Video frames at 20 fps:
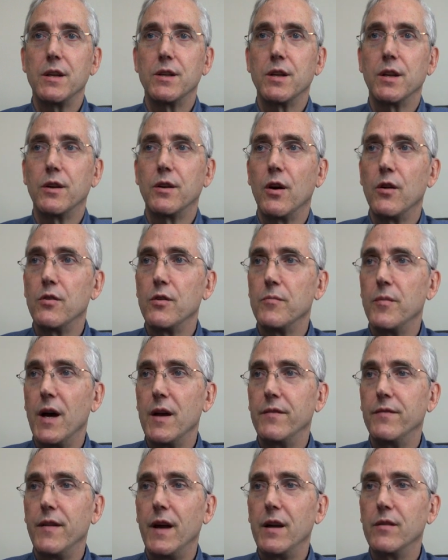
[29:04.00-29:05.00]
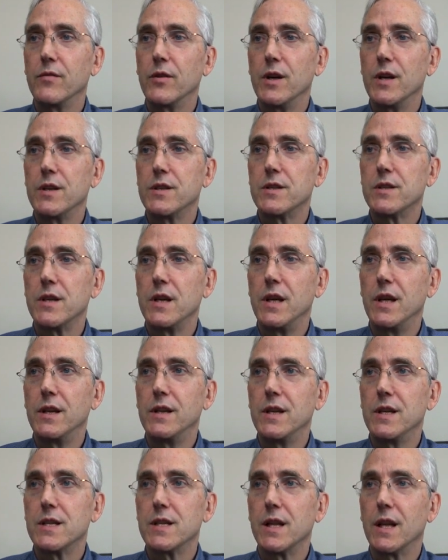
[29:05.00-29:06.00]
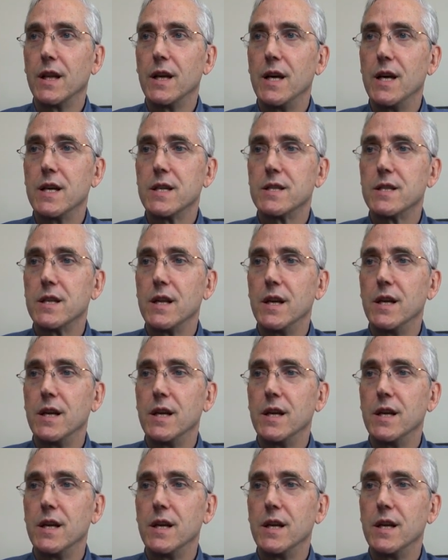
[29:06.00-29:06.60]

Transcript: to go to my favorites in this list.